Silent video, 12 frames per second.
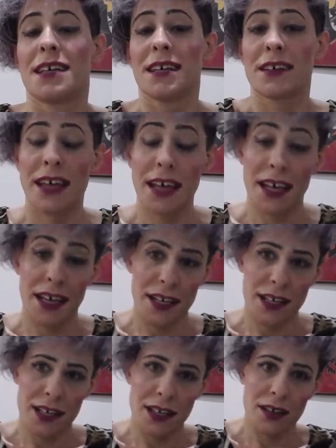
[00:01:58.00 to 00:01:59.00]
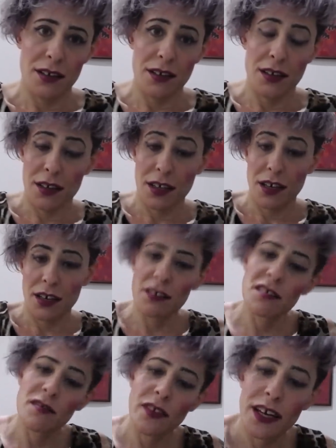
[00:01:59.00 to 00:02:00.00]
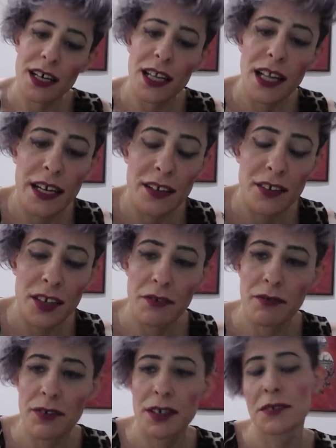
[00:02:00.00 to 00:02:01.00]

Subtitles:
Okay, cards for the collective.